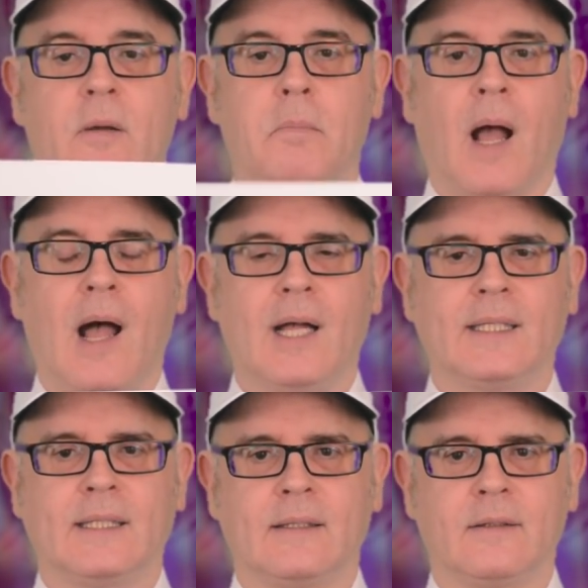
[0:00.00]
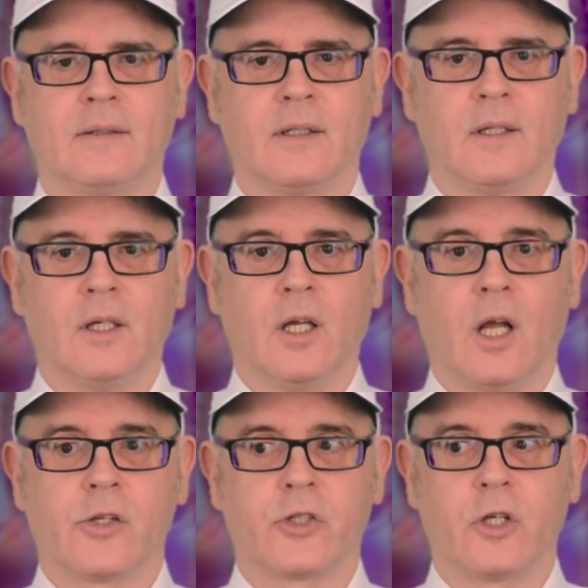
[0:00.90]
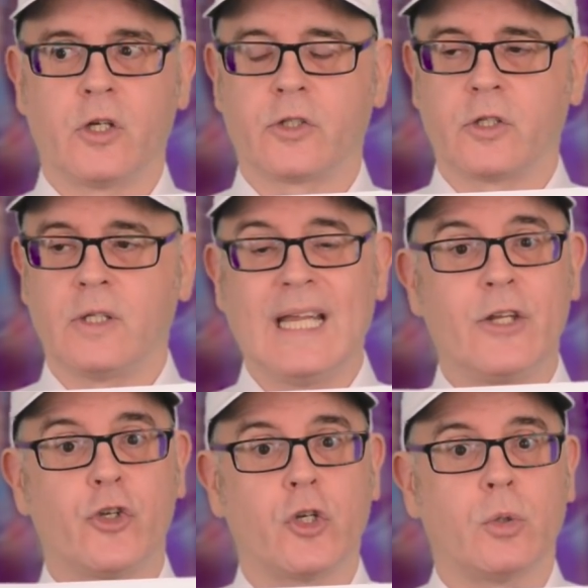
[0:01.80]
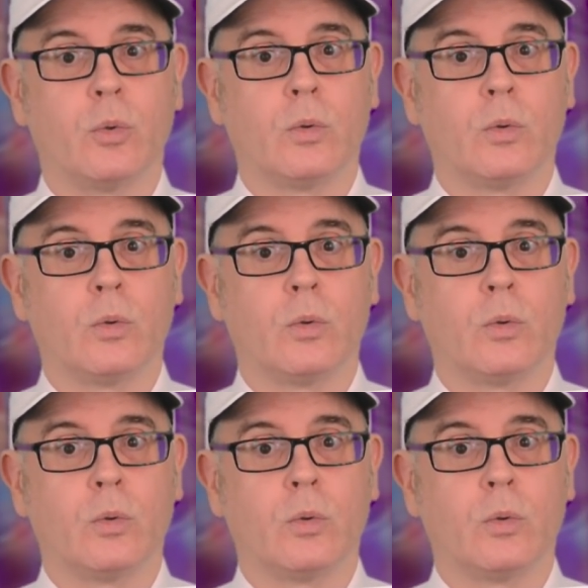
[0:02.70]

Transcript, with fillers: behind a certain issue.